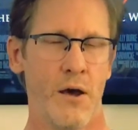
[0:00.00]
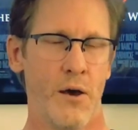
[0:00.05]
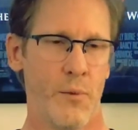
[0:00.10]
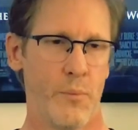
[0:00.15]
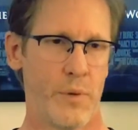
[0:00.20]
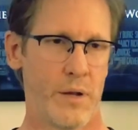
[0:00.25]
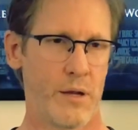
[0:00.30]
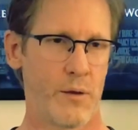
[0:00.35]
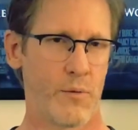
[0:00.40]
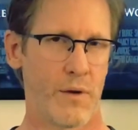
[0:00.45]

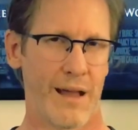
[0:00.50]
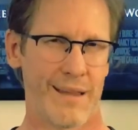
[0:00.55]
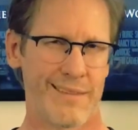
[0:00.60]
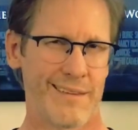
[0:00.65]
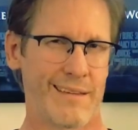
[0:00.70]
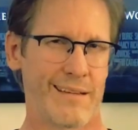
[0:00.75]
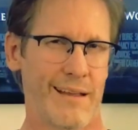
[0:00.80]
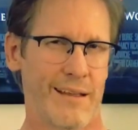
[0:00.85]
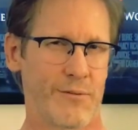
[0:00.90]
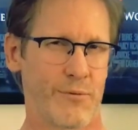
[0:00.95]
But anyway, I
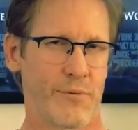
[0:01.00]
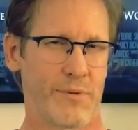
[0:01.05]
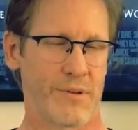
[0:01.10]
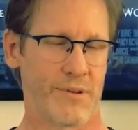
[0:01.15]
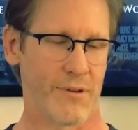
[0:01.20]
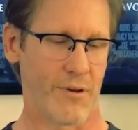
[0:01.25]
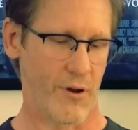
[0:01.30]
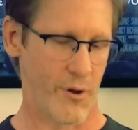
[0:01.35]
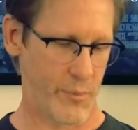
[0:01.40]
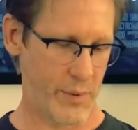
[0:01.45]
think that's what it's
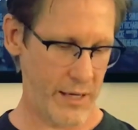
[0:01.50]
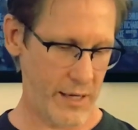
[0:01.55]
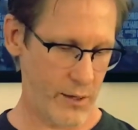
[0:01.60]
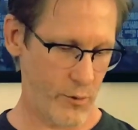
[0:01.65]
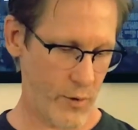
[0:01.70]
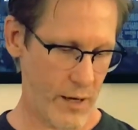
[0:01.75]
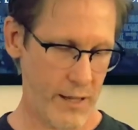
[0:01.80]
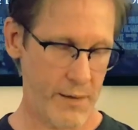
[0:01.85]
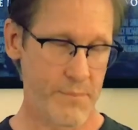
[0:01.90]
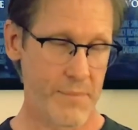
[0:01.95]
called. But
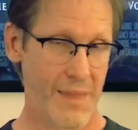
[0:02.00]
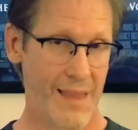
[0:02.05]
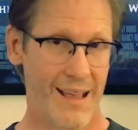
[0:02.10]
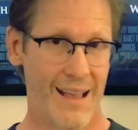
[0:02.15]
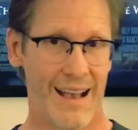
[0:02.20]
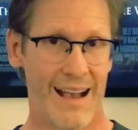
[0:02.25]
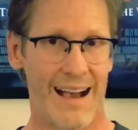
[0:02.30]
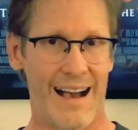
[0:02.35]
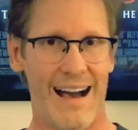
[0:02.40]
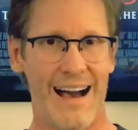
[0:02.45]
anyway,
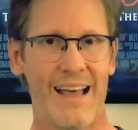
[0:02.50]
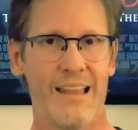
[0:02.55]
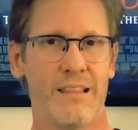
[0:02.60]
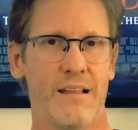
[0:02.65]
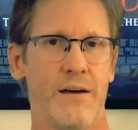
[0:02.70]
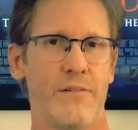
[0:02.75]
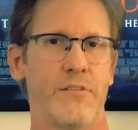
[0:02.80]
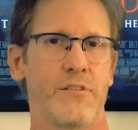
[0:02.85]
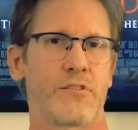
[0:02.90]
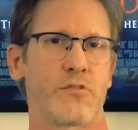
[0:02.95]
I
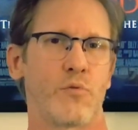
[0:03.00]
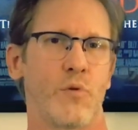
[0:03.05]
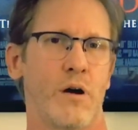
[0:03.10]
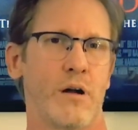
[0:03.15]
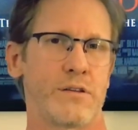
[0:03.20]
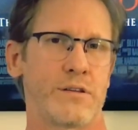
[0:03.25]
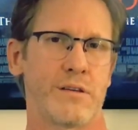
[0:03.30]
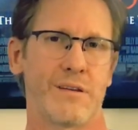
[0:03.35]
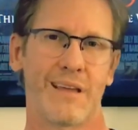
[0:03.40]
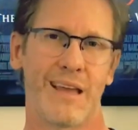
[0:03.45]
love this
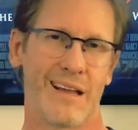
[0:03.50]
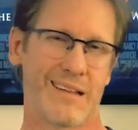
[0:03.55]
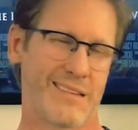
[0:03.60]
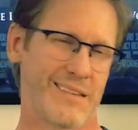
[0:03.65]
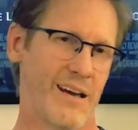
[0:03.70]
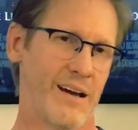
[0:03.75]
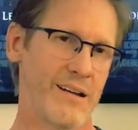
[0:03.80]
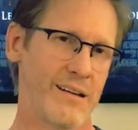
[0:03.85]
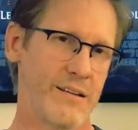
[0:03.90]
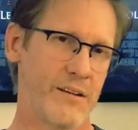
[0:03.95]
watch. You got a
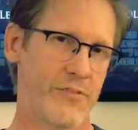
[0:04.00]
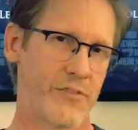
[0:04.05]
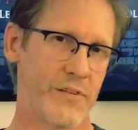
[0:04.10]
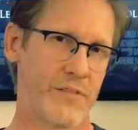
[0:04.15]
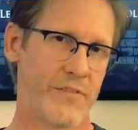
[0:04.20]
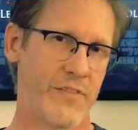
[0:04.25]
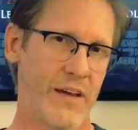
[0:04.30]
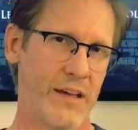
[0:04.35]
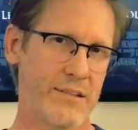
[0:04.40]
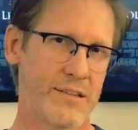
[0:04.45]
ton of different
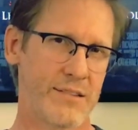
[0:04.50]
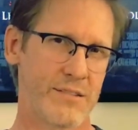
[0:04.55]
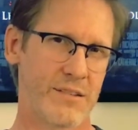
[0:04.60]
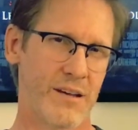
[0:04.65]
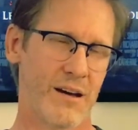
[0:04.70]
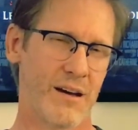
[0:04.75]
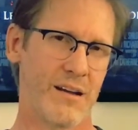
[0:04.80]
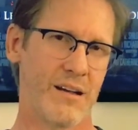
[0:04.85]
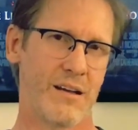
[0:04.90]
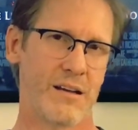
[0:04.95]
faces
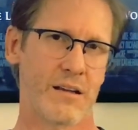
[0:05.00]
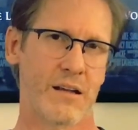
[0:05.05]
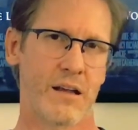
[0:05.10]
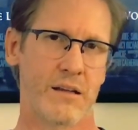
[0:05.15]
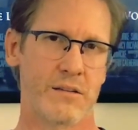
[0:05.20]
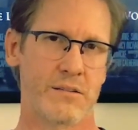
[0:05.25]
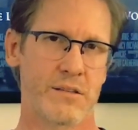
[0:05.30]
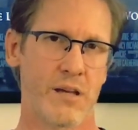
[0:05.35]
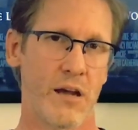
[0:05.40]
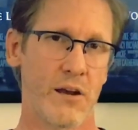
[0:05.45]
on it, a
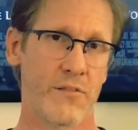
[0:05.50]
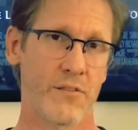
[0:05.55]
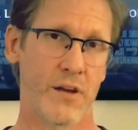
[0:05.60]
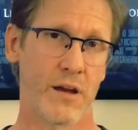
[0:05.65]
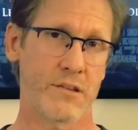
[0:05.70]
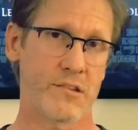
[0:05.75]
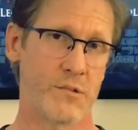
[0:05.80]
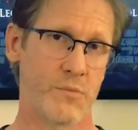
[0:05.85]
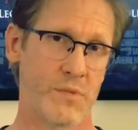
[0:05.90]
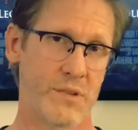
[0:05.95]
ton of
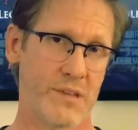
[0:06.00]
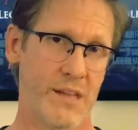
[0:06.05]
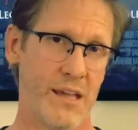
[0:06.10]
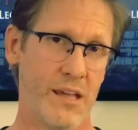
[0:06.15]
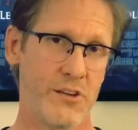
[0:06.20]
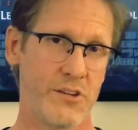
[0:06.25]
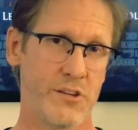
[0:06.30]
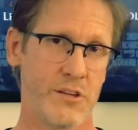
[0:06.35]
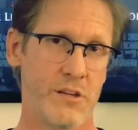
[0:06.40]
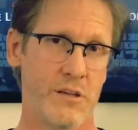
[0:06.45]

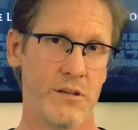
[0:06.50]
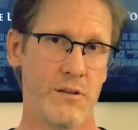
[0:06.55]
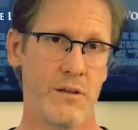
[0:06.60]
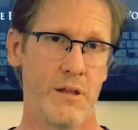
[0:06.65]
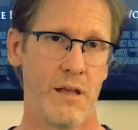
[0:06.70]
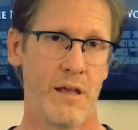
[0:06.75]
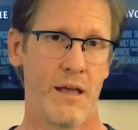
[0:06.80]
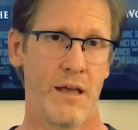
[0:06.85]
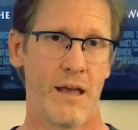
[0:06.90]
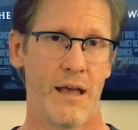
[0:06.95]
customization,
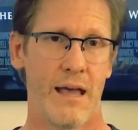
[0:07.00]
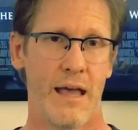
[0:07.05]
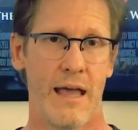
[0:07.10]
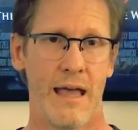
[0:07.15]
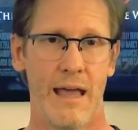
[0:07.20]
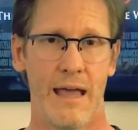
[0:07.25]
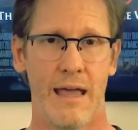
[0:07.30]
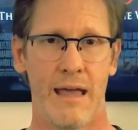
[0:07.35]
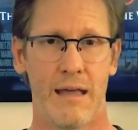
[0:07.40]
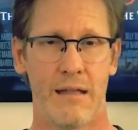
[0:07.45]

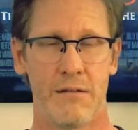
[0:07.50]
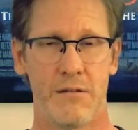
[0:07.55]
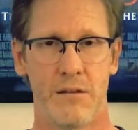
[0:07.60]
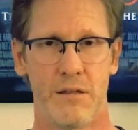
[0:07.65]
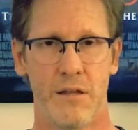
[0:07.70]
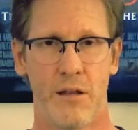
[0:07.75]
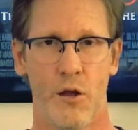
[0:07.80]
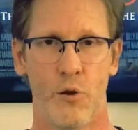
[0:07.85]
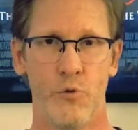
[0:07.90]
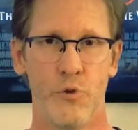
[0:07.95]
and
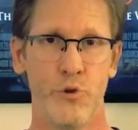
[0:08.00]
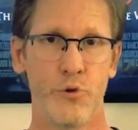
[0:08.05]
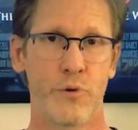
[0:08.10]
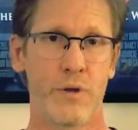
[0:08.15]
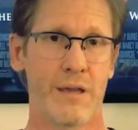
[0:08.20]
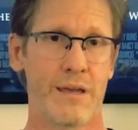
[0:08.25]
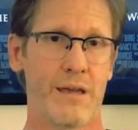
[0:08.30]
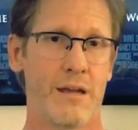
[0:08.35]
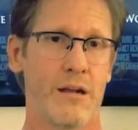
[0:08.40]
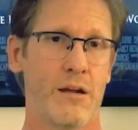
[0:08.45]
you
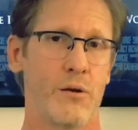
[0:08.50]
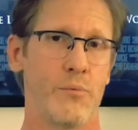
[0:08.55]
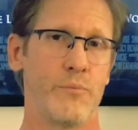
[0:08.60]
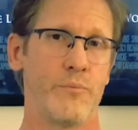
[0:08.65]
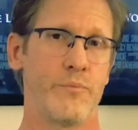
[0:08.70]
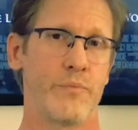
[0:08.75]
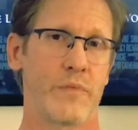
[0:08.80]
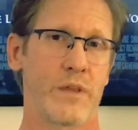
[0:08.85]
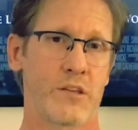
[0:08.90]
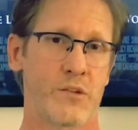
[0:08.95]
can get
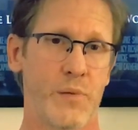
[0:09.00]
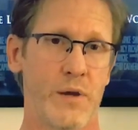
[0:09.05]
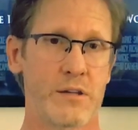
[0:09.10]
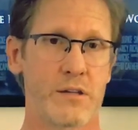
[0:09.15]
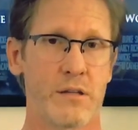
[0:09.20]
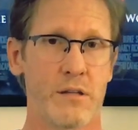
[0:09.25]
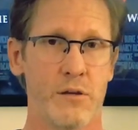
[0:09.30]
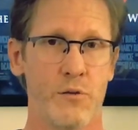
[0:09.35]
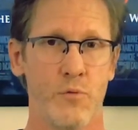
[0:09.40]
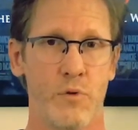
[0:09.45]
them,
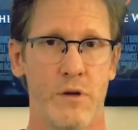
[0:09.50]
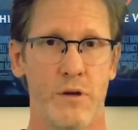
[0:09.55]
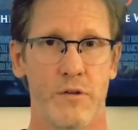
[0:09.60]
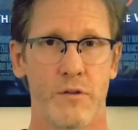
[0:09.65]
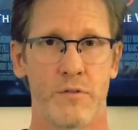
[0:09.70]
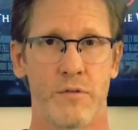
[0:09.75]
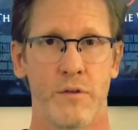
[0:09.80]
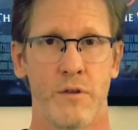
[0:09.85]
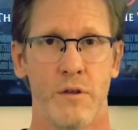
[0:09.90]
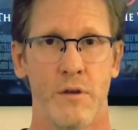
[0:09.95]
especially with